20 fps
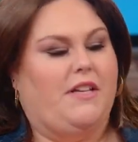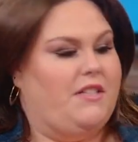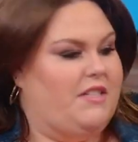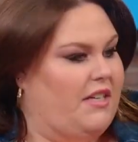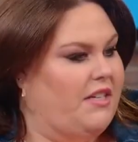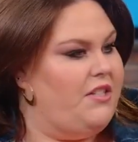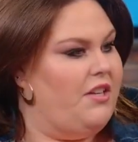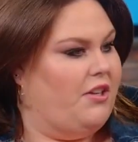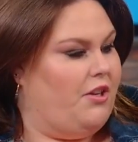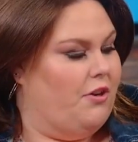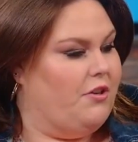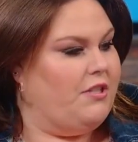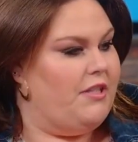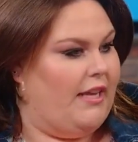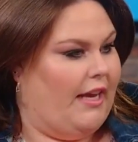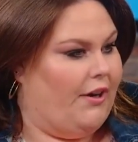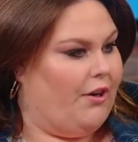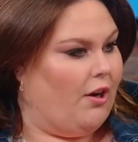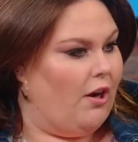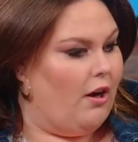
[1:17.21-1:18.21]
16 years
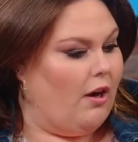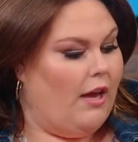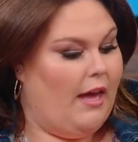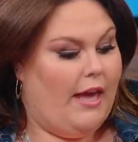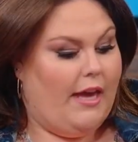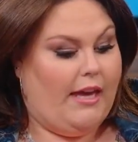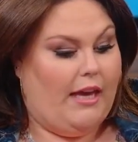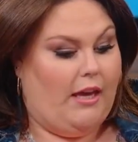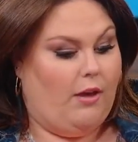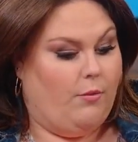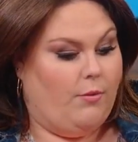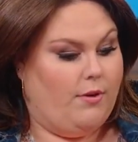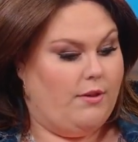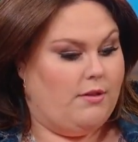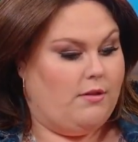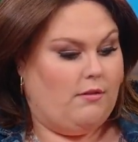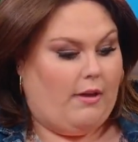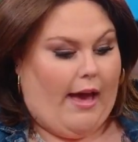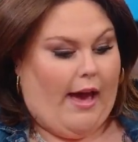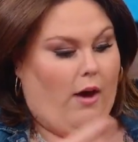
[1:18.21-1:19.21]
later, he
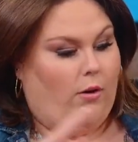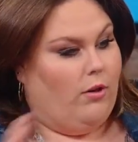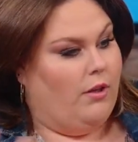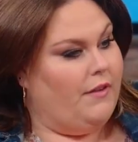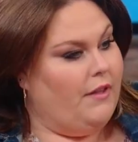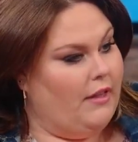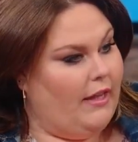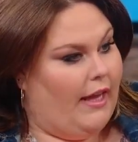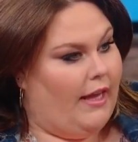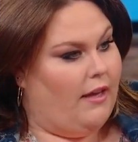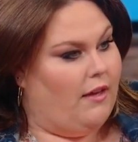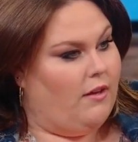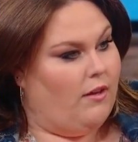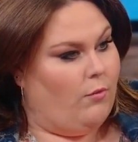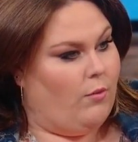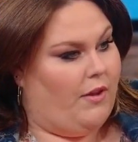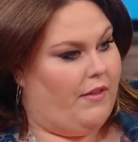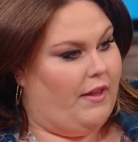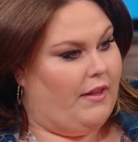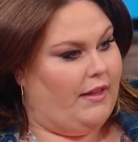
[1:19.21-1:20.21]
was out on the lake
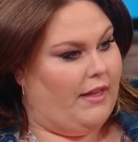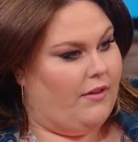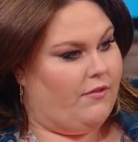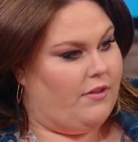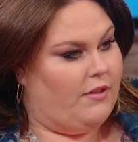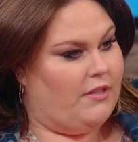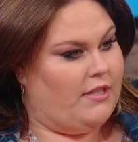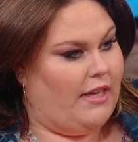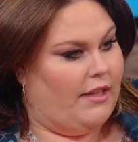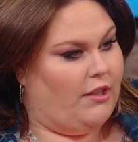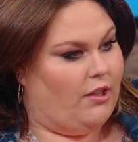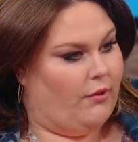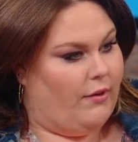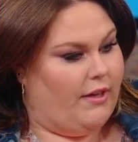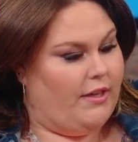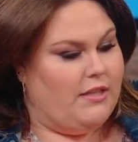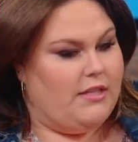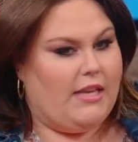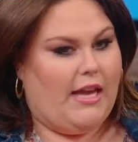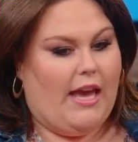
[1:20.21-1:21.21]
where they live in St.
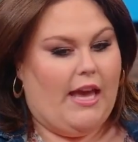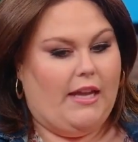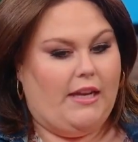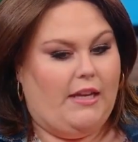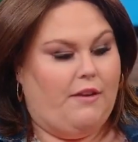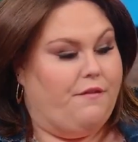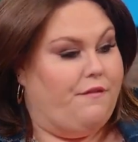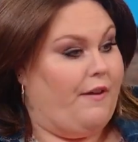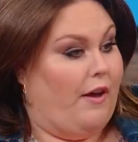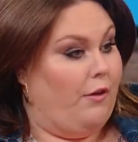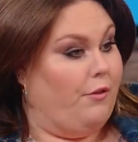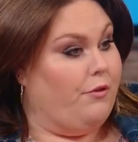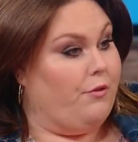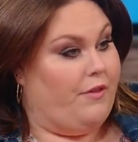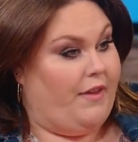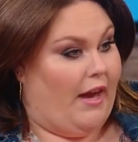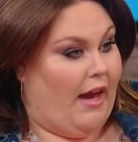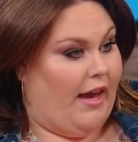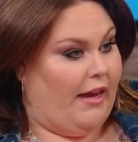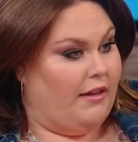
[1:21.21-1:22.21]
Louis, and he fell
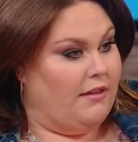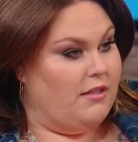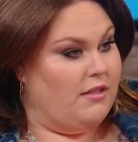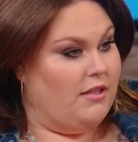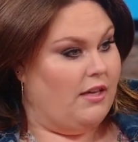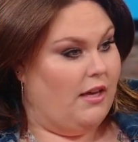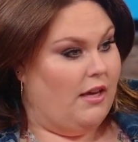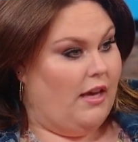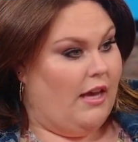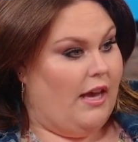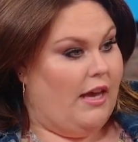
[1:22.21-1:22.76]
through the ice.